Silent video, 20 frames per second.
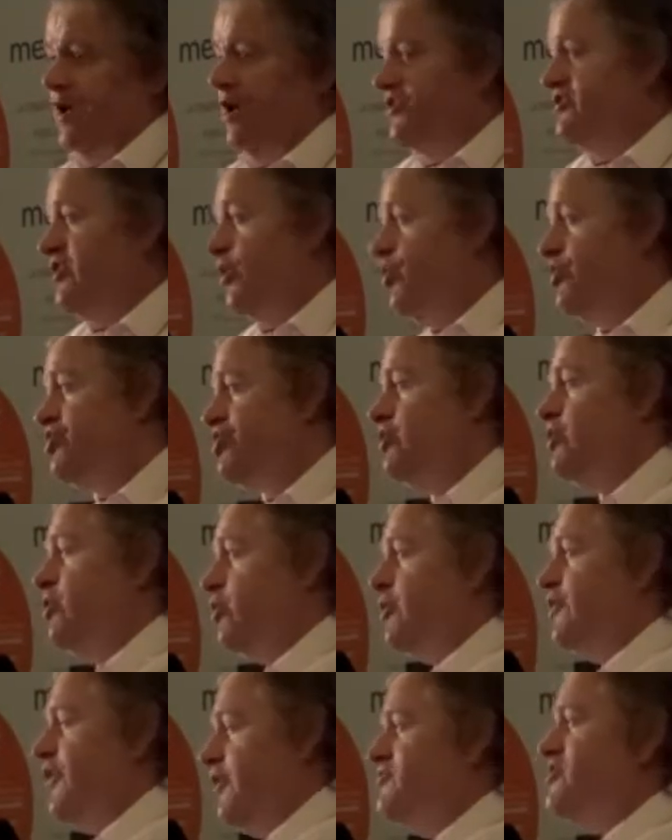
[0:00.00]
So we should
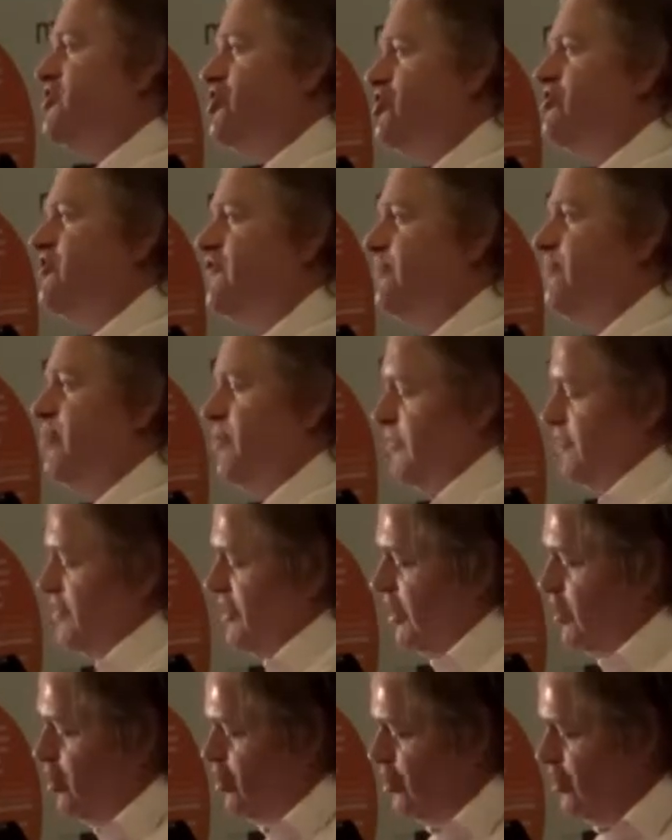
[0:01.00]
look at those issues of
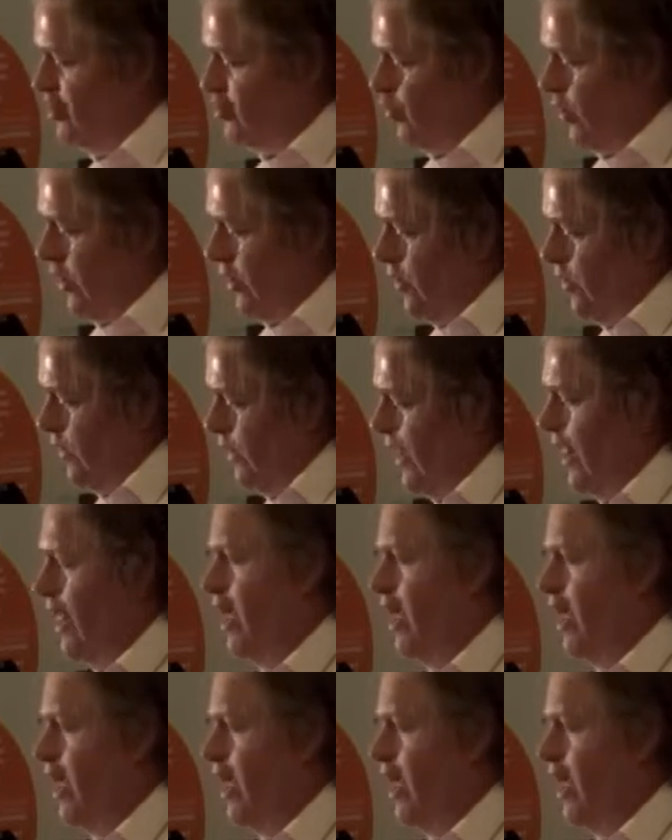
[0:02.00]
implementation as well,